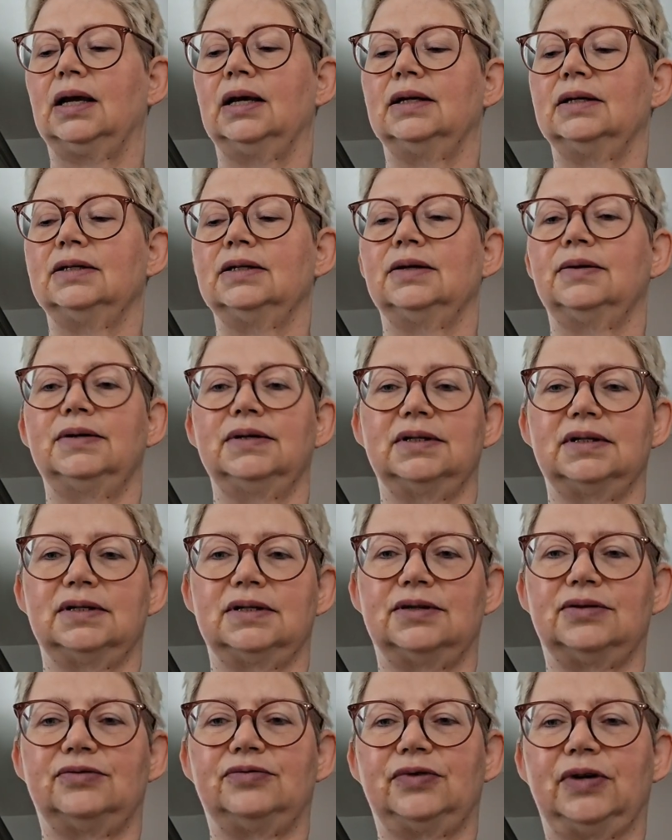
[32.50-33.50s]
so it's
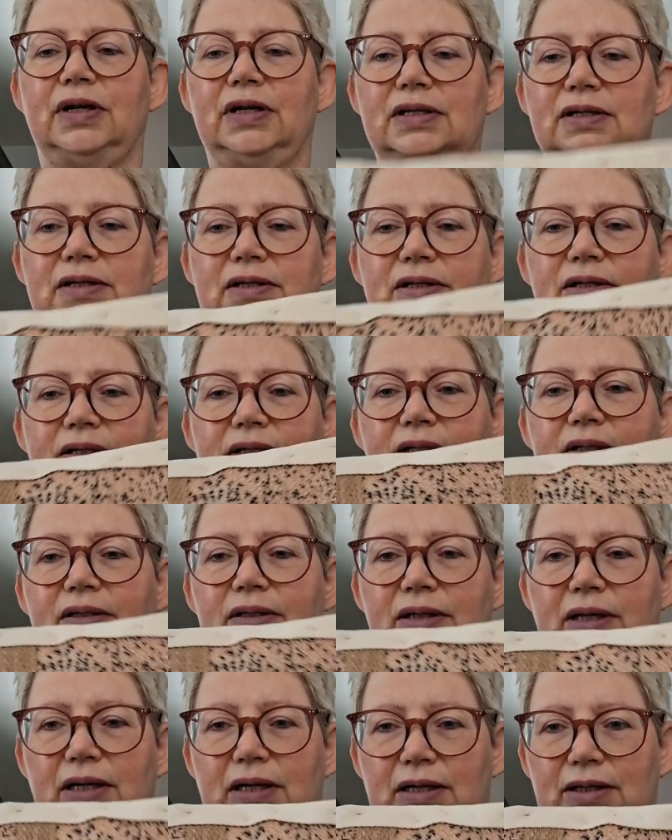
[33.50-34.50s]
straight as a die
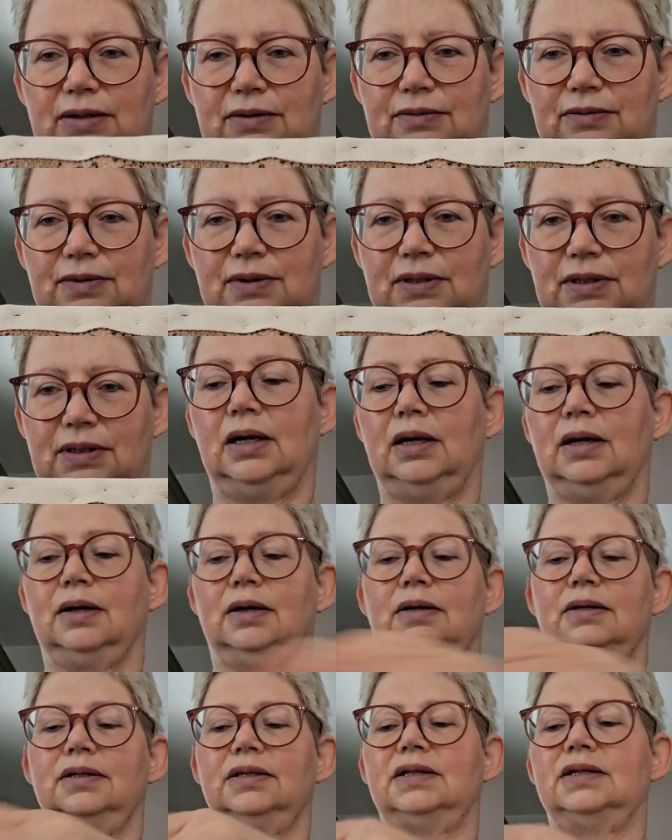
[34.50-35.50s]
now.
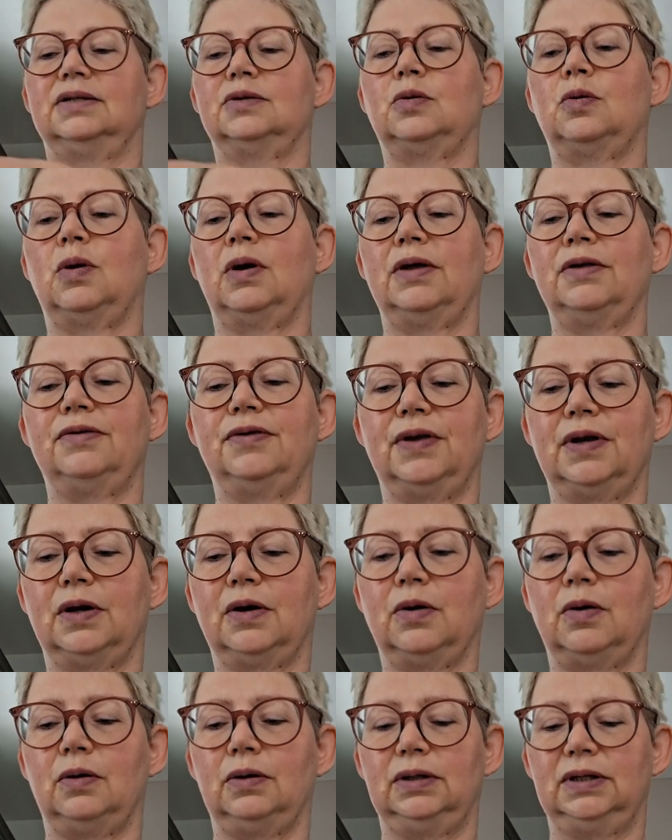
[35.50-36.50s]
As it's quite thick
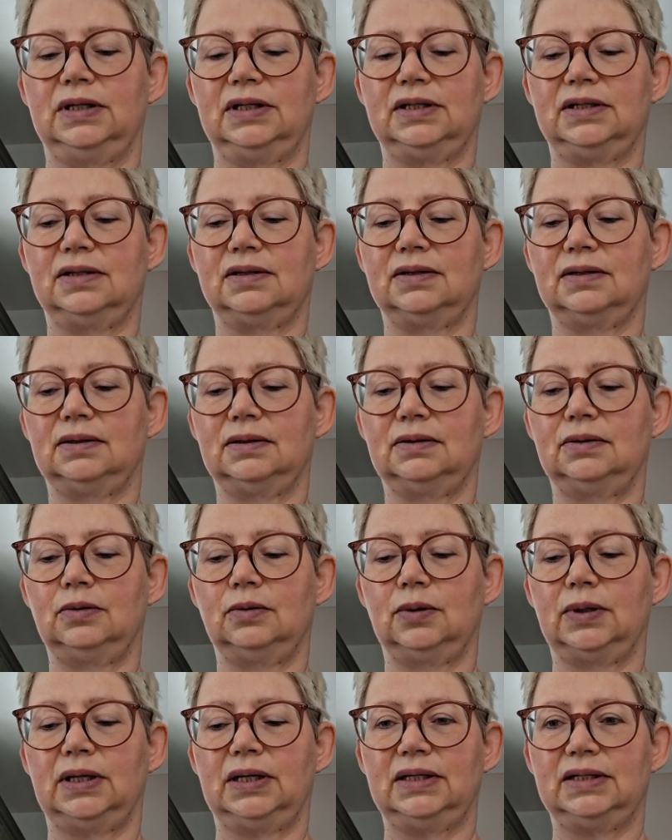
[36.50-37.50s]
cotton, it's
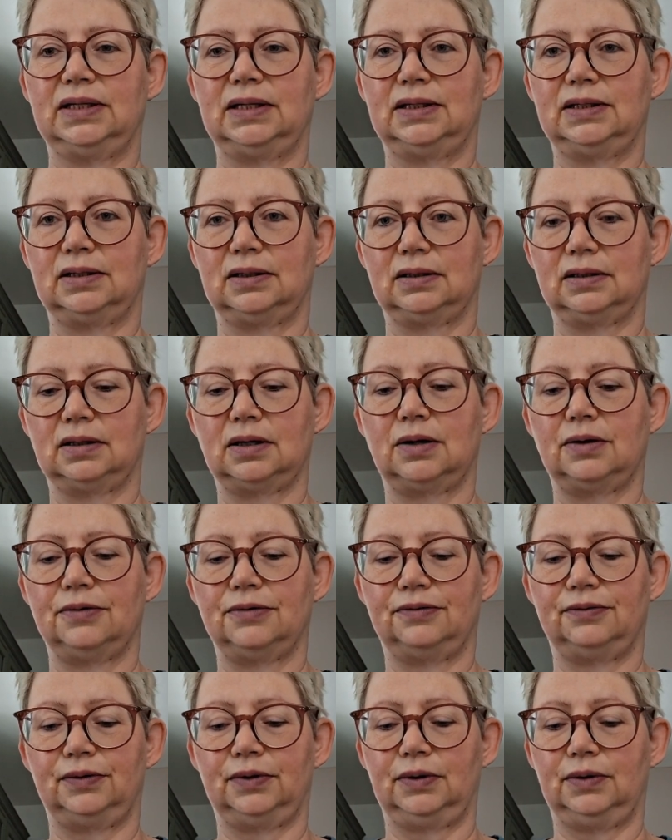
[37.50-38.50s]
not easy to cut
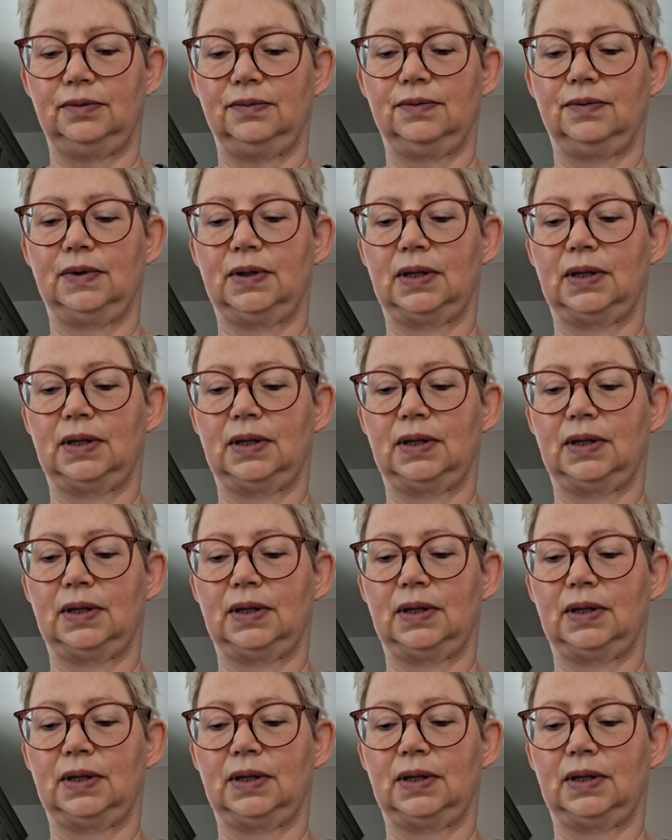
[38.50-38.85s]
through.